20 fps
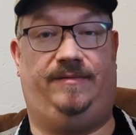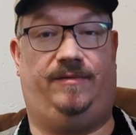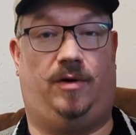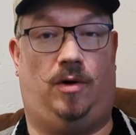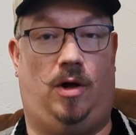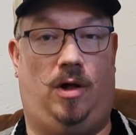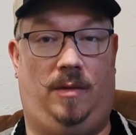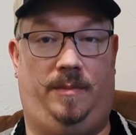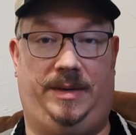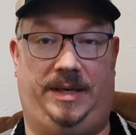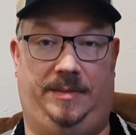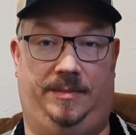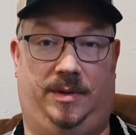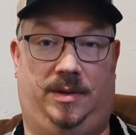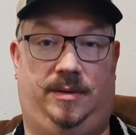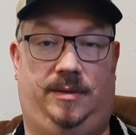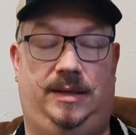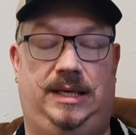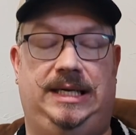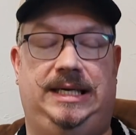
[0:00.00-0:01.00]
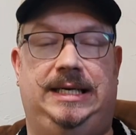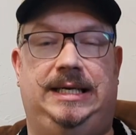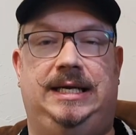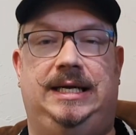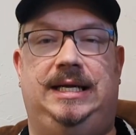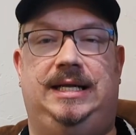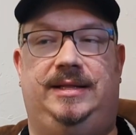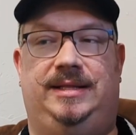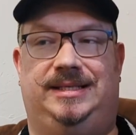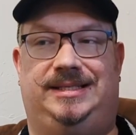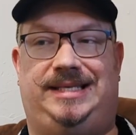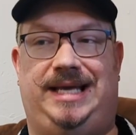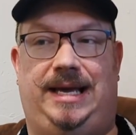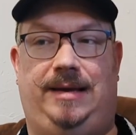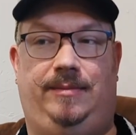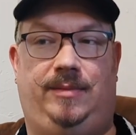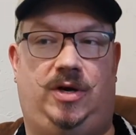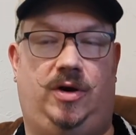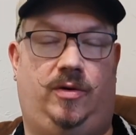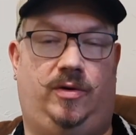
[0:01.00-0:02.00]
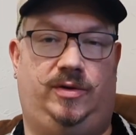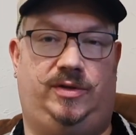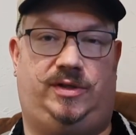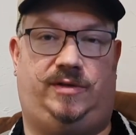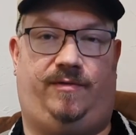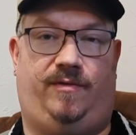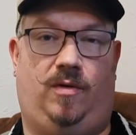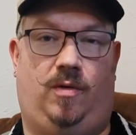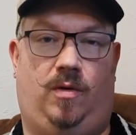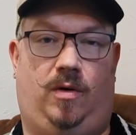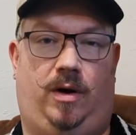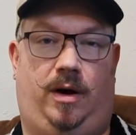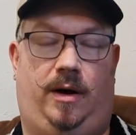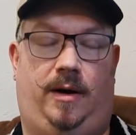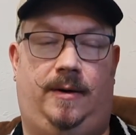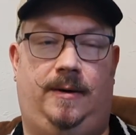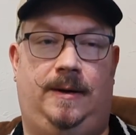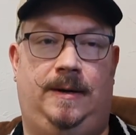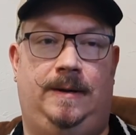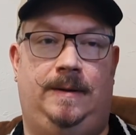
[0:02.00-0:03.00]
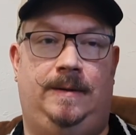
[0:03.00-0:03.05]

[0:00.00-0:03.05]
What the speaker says: for all people. The same goes for